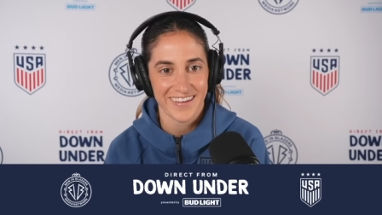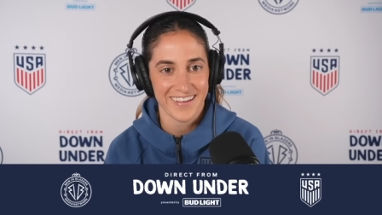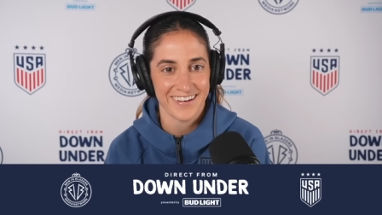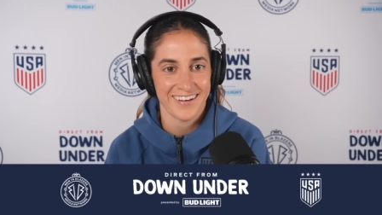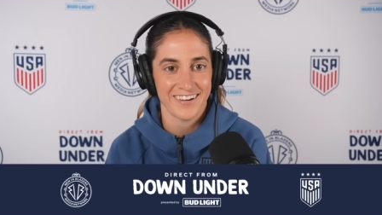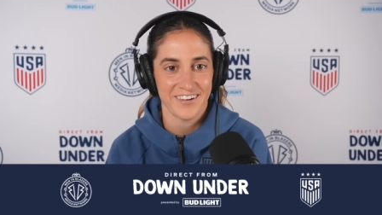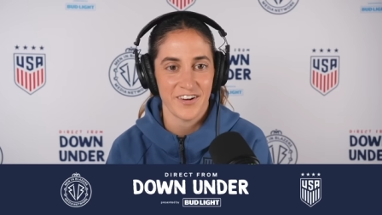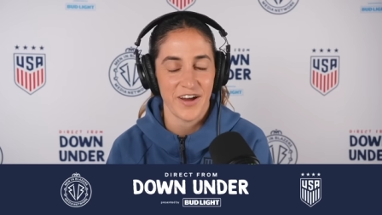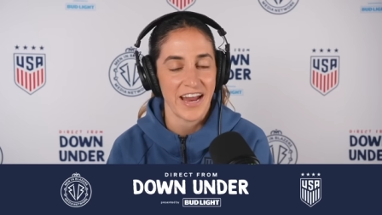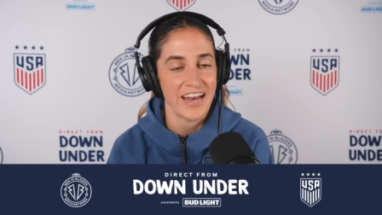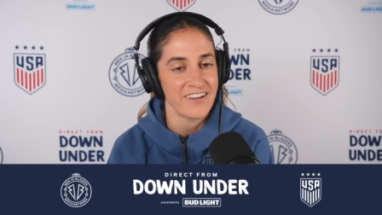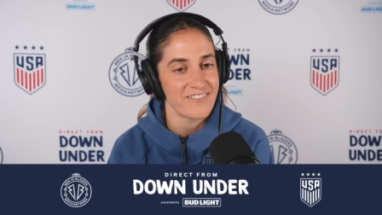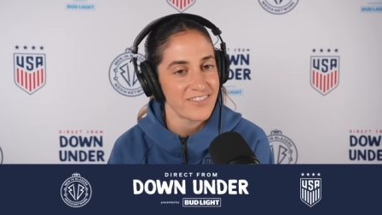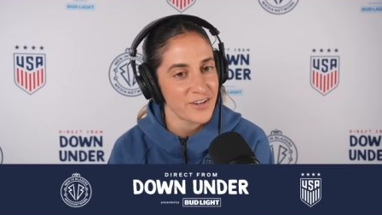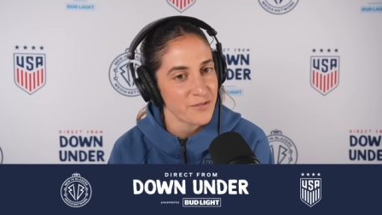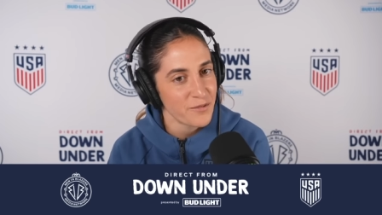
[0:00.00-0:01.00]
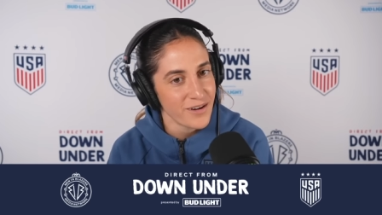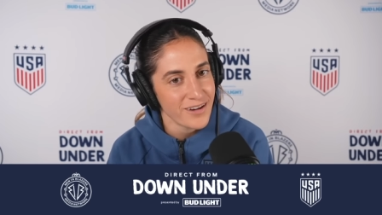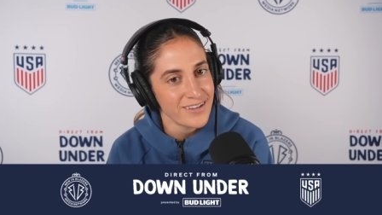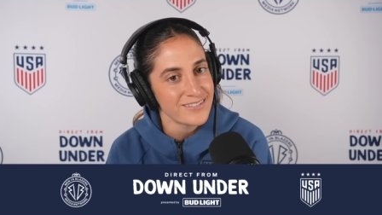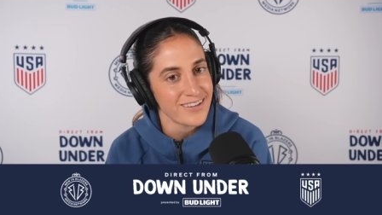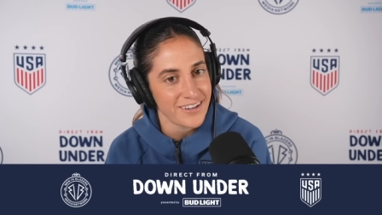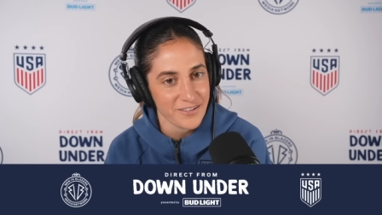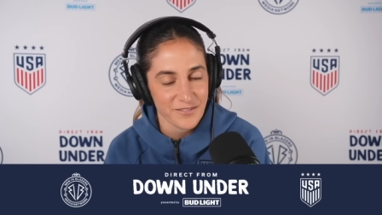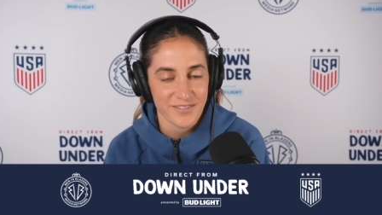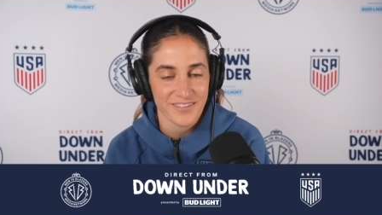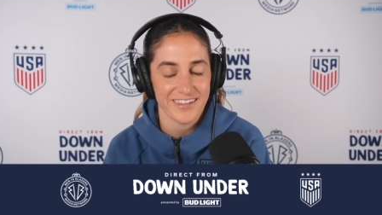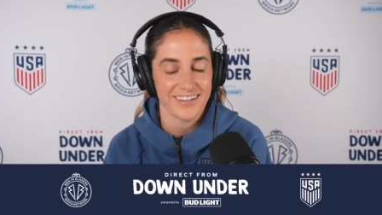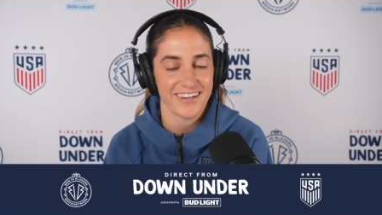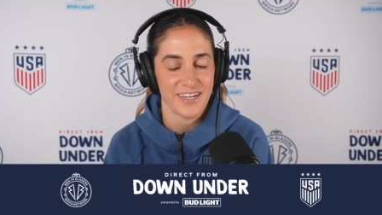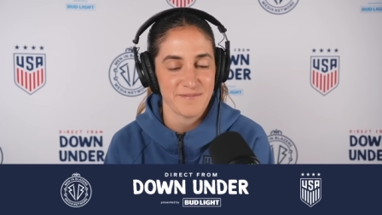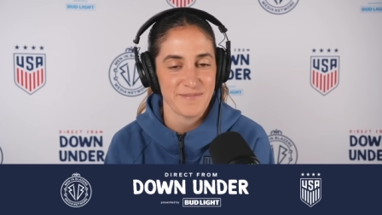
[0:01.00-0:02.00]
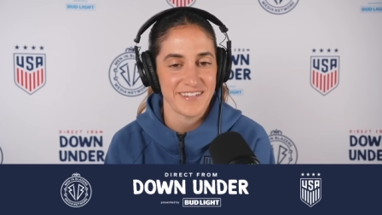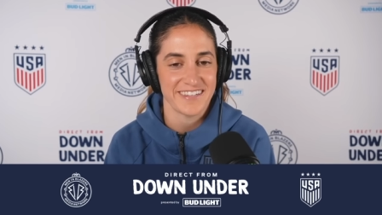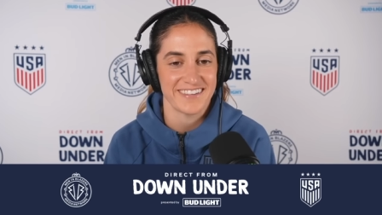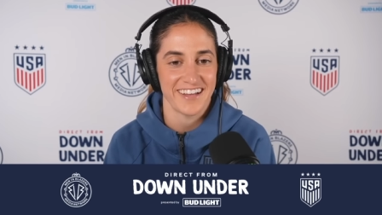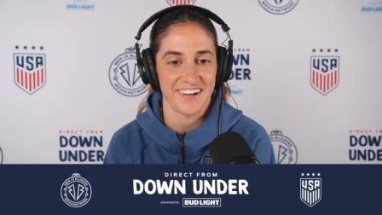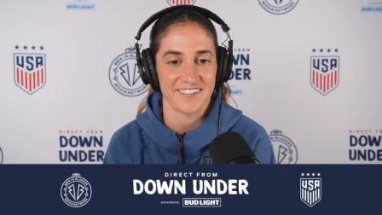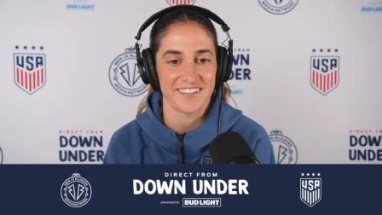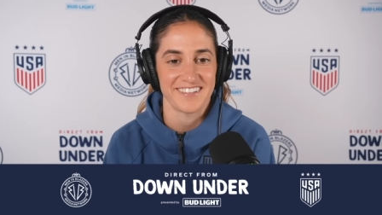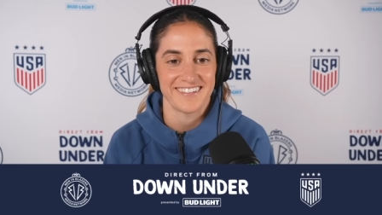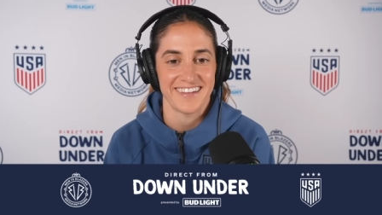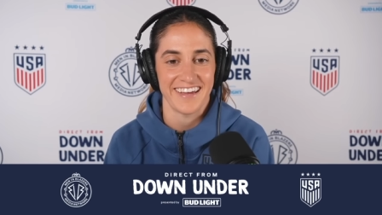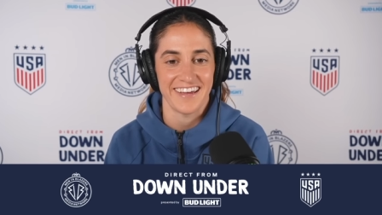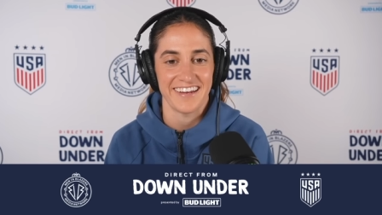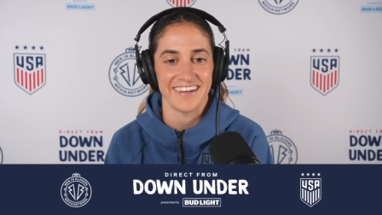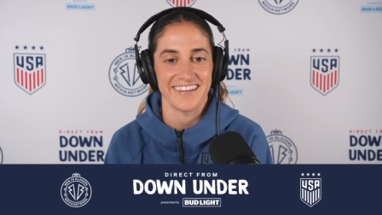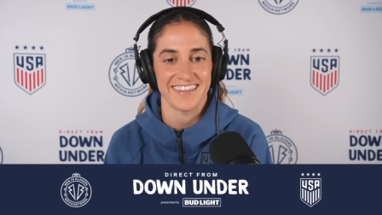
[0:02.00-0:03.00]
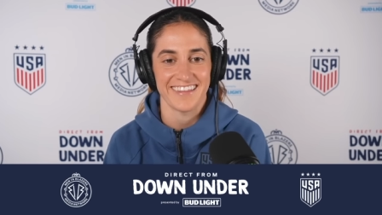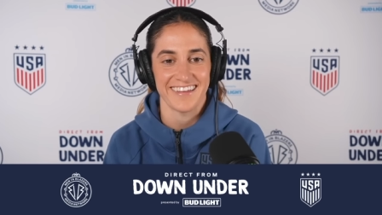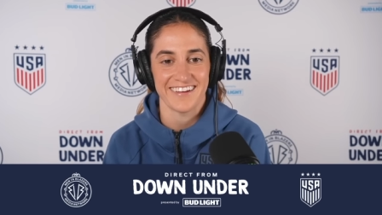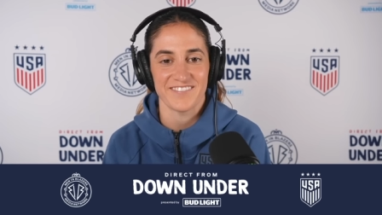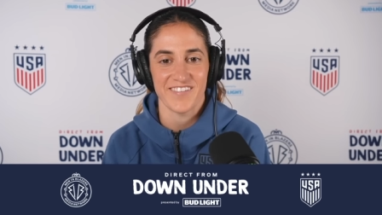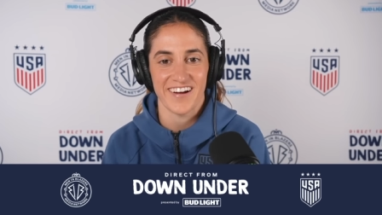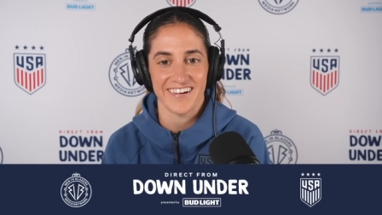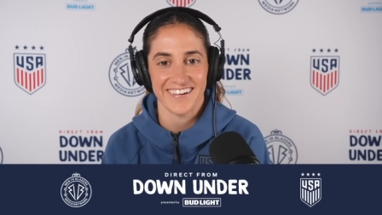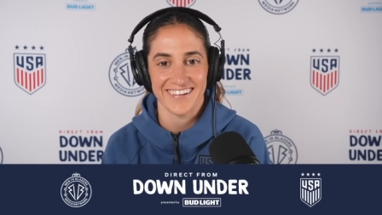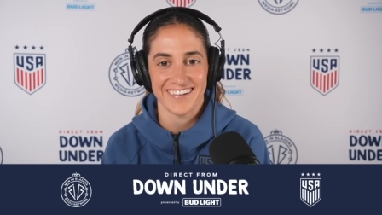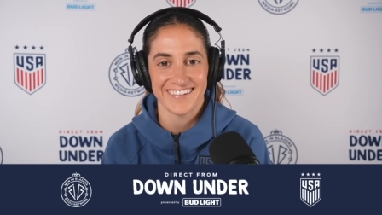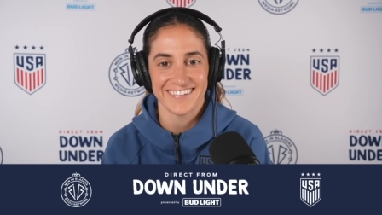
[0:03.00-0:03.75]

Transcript: No, no. And if there was, I don't think I'd be allowed to say anything about it.